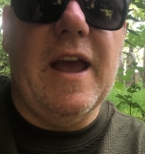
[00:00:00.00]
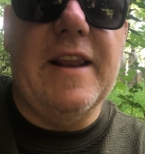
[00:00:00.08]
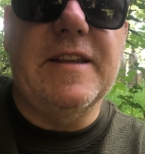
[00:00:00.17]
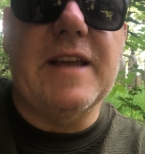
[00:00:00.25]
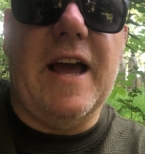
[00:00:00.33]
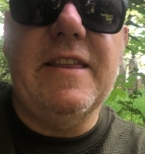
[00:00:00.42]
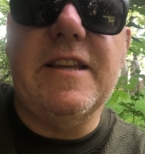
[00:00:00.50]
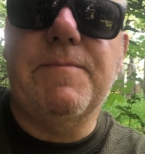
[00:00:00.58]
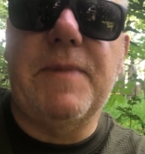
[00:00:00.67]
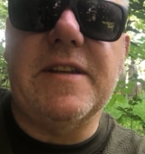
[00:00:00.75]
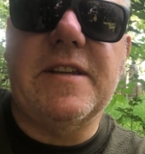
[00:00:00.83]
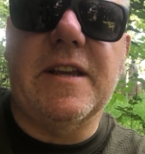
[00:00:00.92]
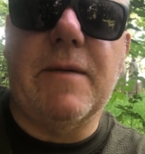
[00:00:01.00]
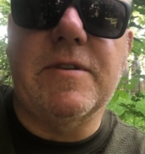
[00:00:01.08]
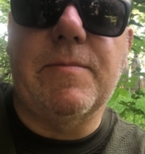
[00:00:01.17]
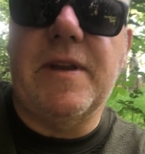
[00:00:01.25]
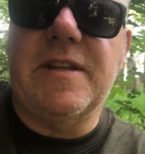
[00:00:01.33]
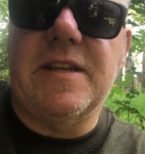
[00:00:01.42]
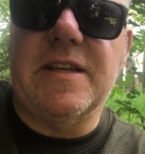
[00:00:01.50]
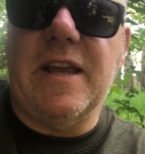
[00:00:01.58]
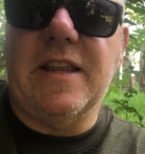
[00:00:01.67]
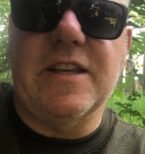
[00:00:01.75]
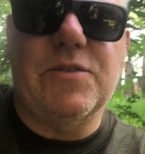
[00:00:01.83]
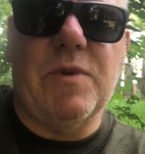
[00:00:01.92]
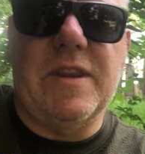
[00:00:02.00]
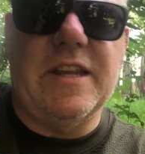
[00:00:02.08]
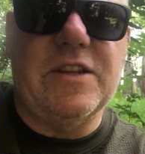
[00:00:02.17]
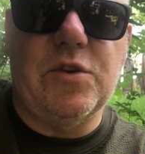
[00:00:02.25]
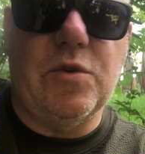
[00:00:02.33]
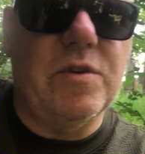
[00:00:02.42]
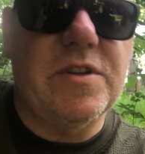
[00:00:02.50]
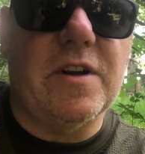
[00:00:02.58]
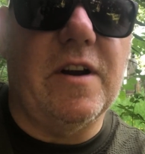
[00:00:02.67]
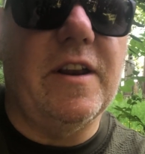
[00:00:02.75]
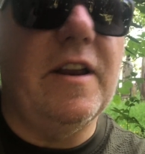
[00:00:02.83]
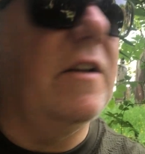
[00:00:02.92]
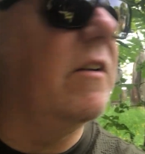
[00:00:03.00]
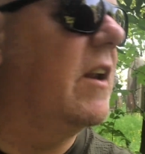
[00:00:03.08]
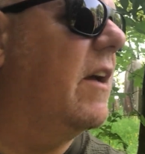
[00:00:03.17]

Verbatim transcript: and it's, I think it's best to come to places like this when the tourists aren't here.